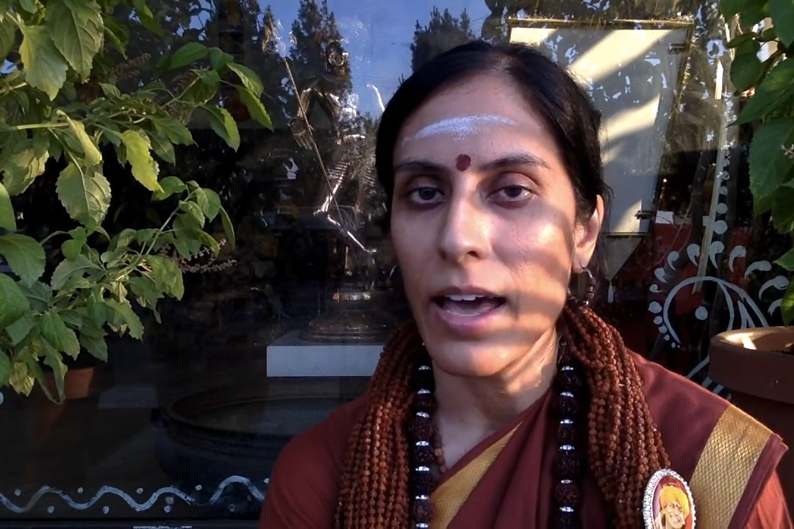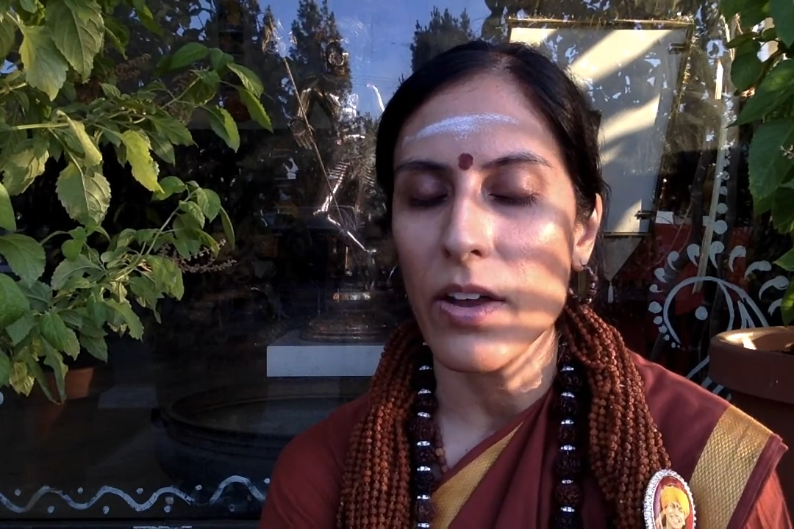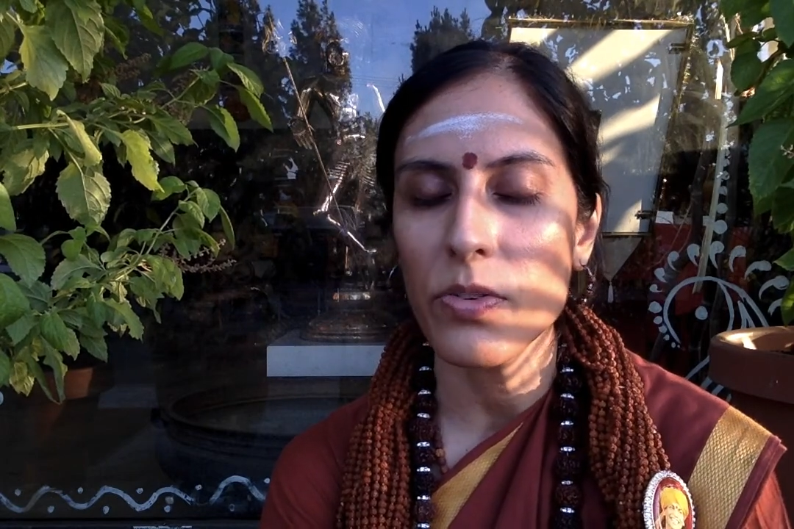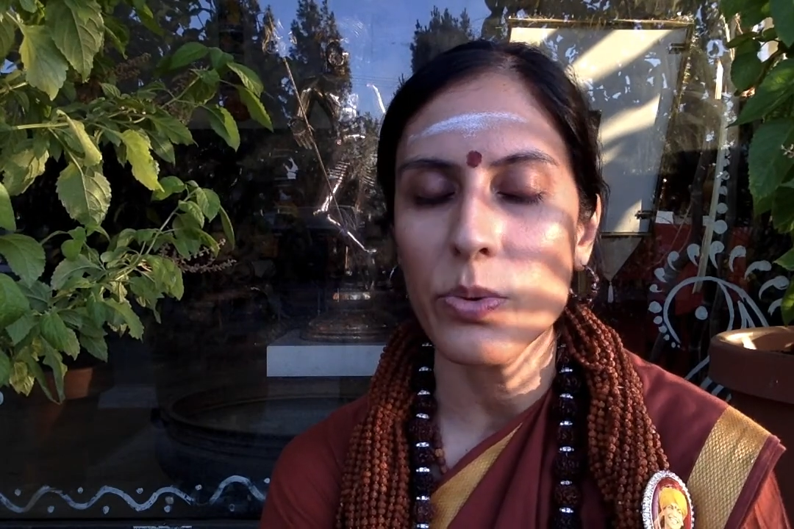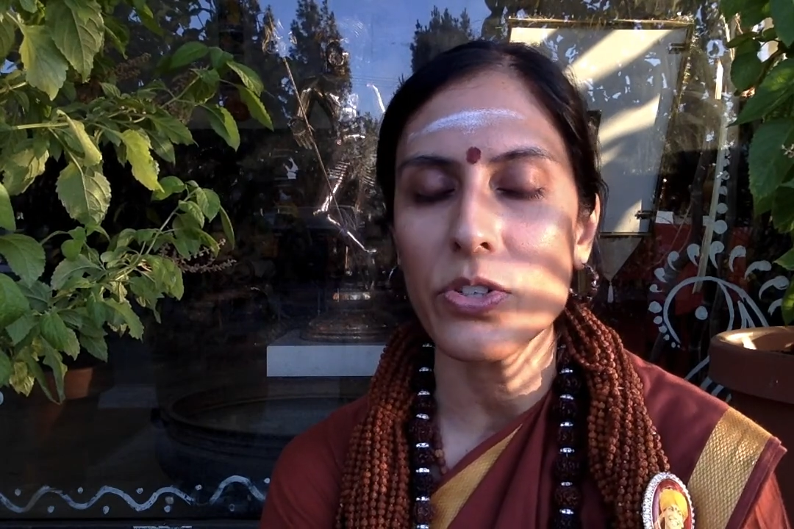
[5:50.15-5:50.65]

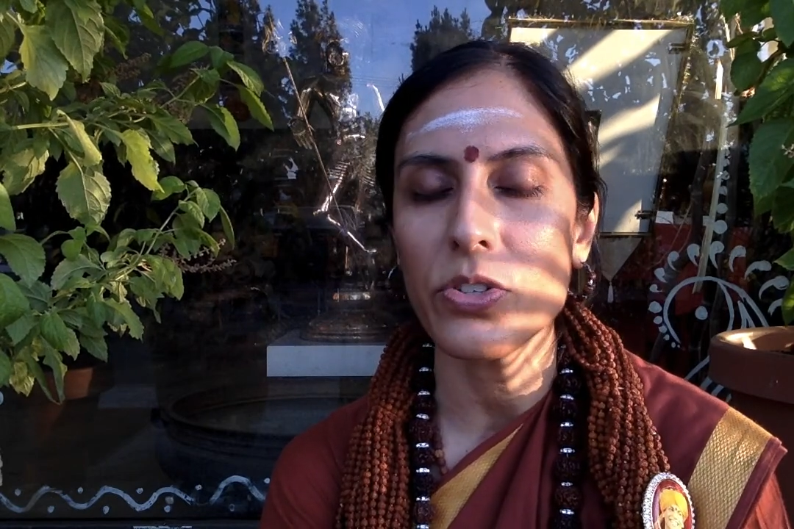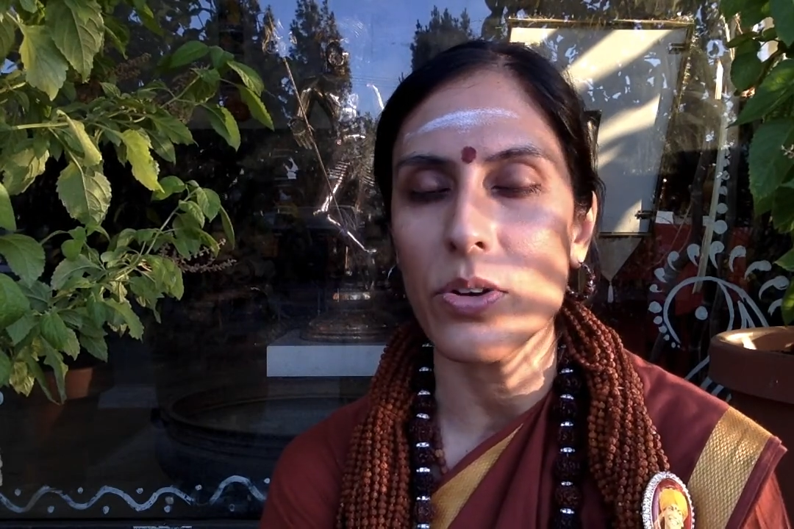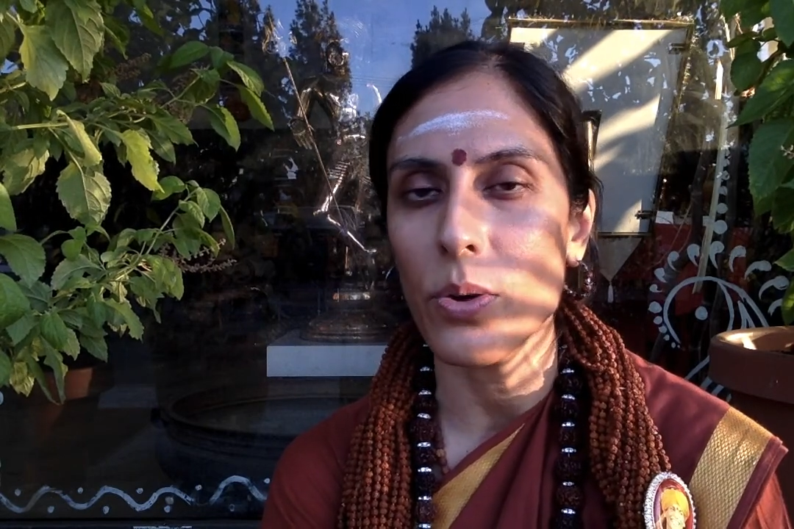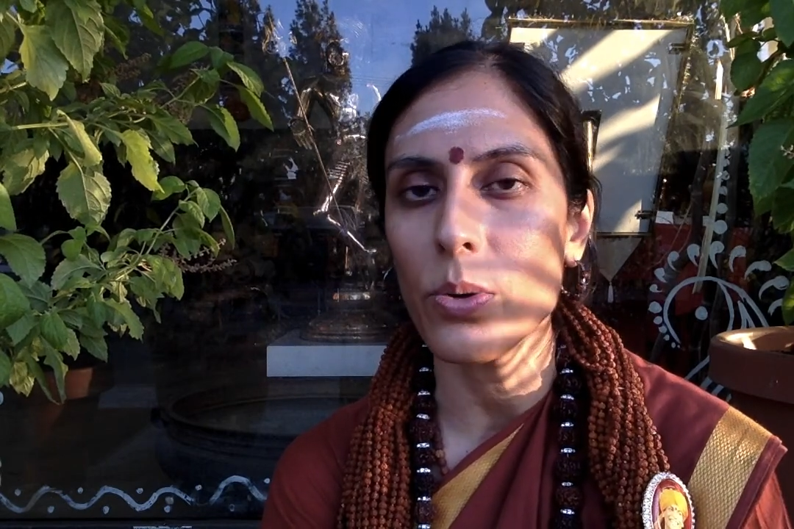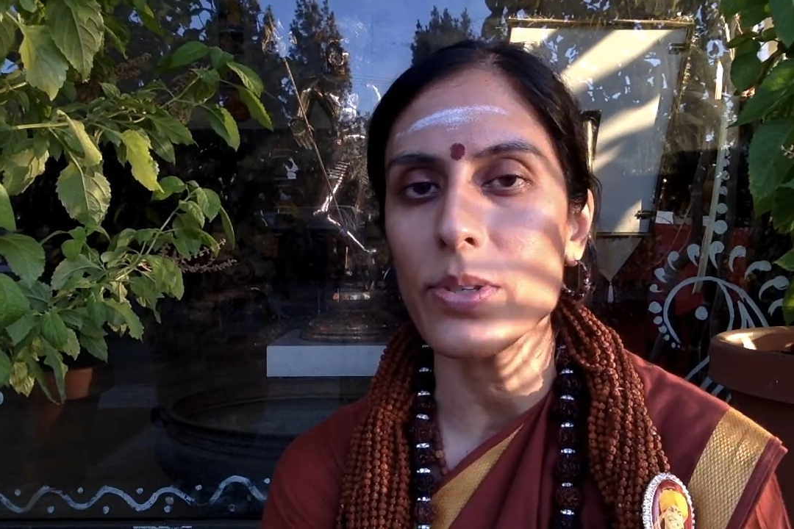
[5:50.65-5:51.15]
Everyone should
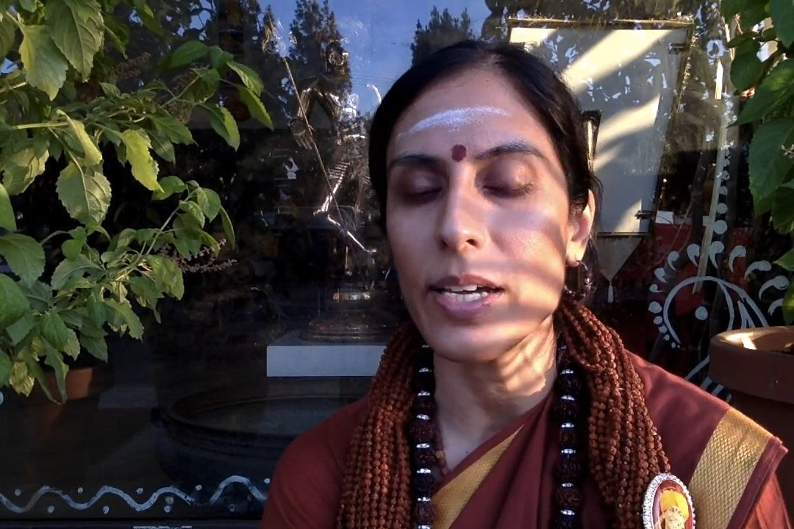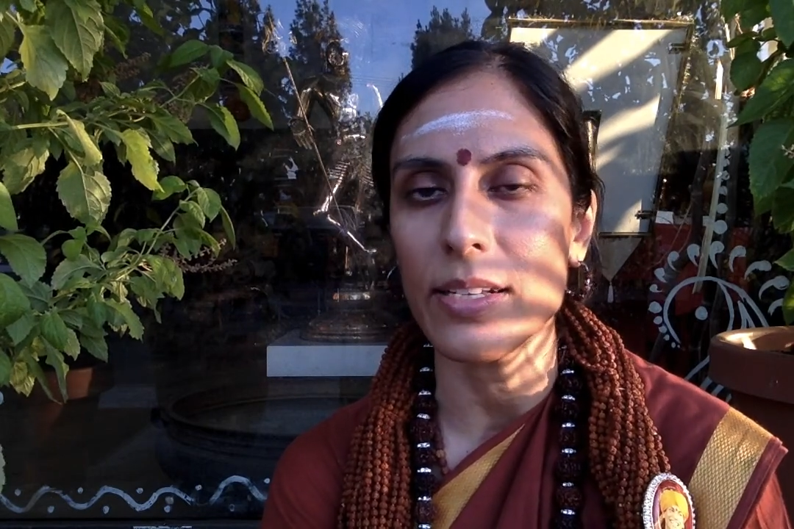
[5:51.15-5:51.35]
know that